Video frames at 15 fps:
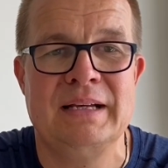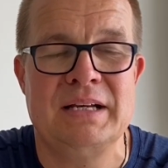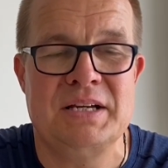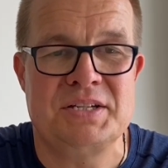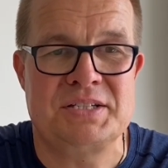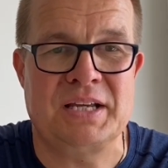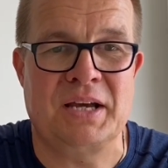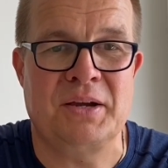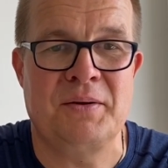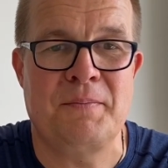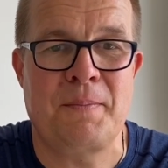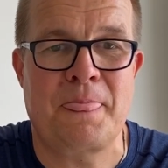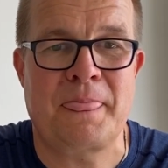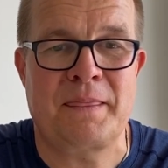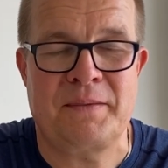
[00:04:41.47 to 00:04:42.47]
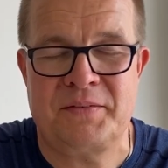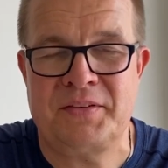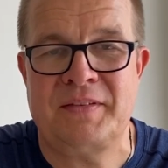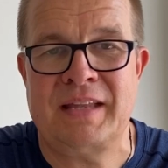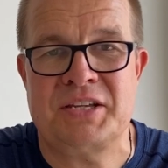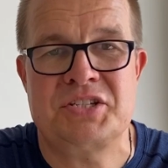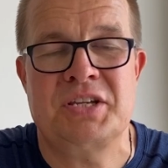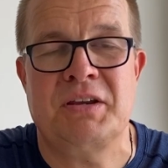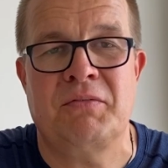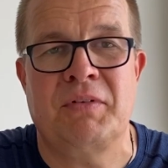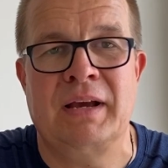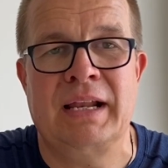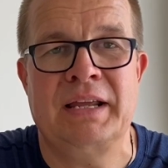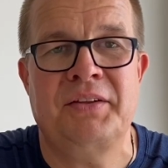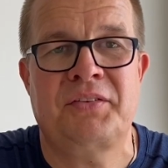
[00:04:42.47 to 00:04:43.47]
So that's it
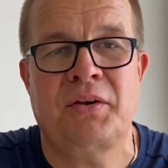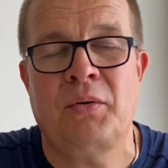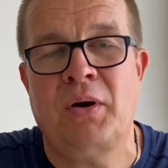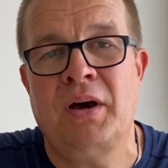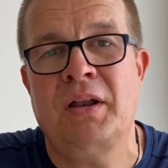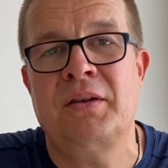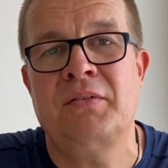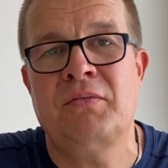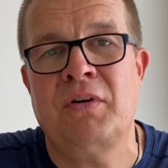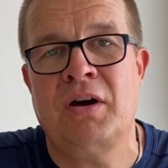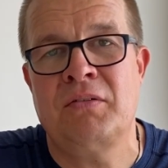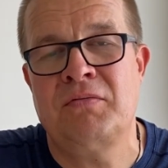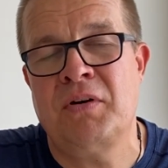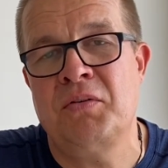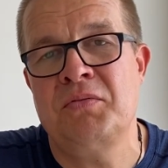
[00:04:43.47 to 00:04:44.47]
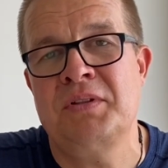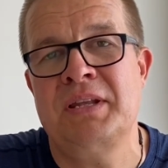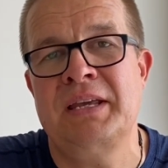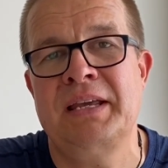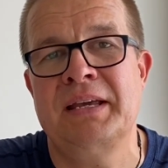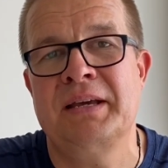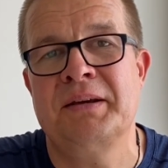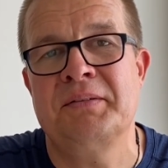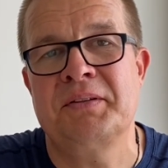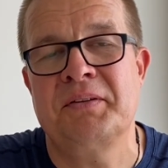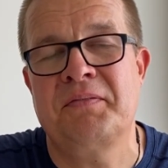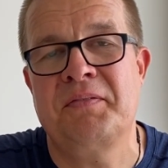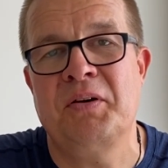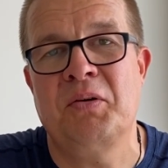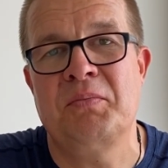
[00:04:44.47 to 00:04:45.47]
really. So I'll roll the
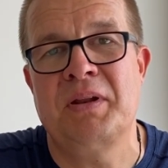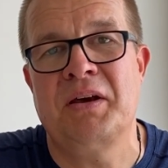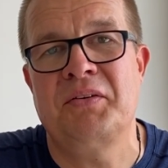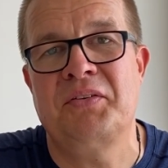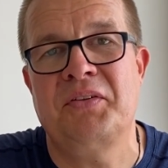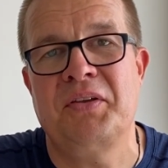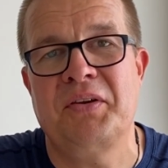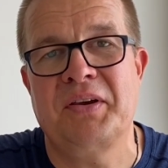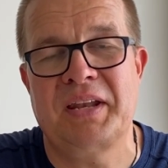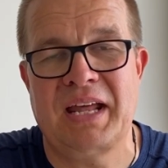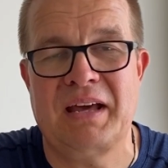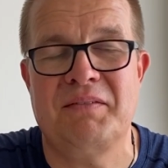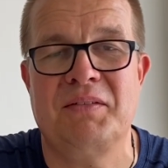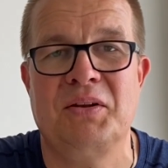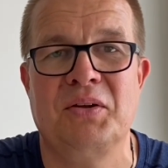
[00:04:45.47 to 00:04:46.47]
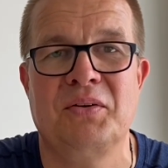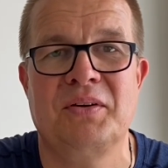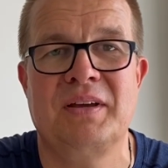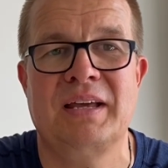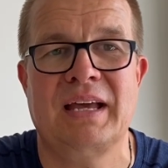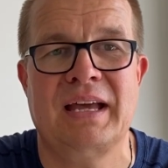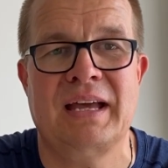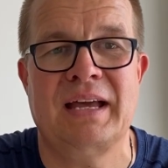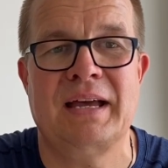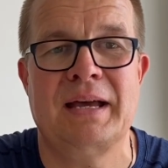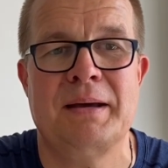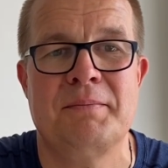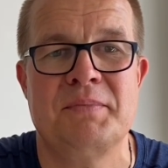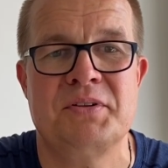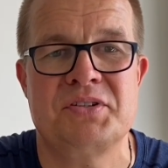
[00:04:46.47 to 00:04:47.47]
film now so you can have a look.
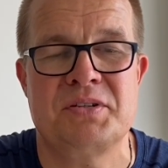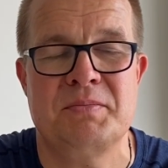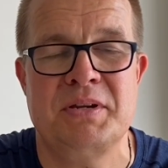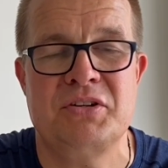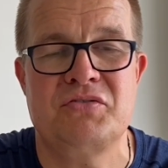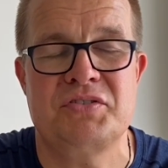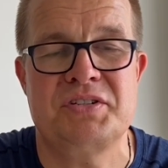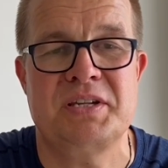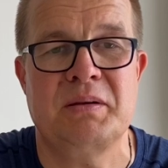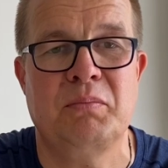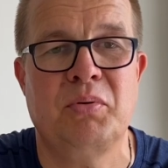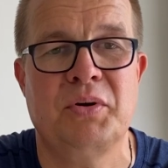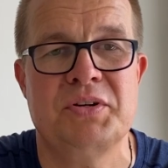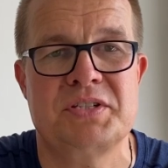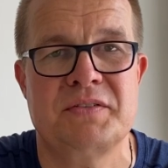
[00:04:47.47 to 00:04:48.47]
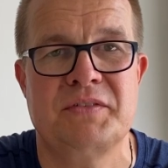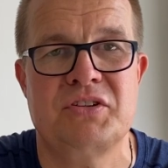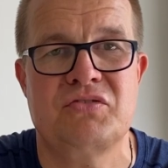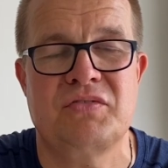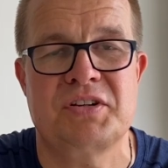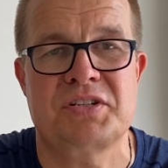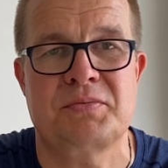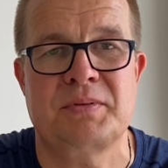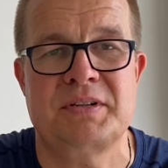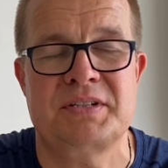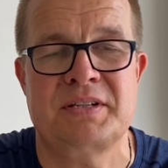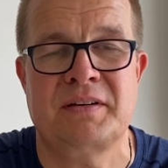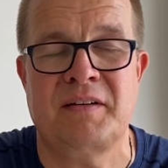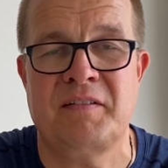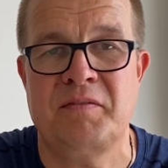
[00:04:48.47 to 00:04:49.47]
There's some interesting points of interest which
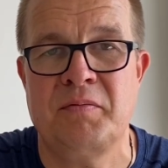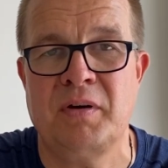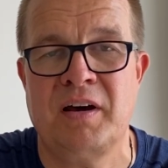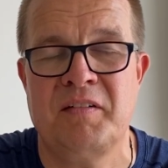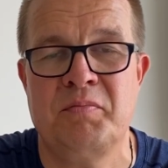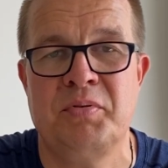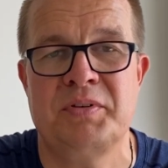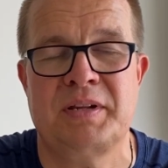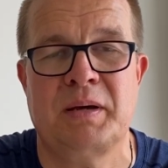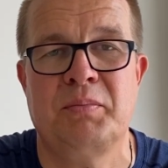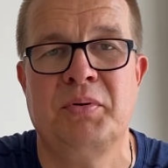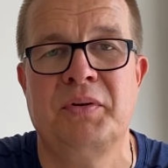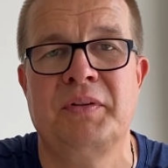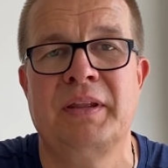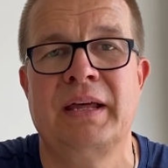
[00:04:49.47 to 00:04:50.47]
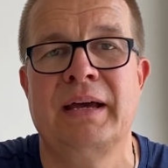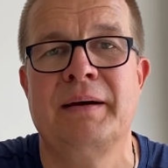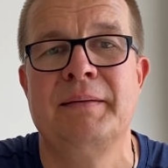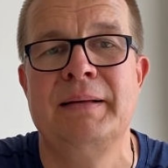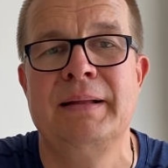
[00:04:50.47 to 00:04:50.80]
I've put up on there,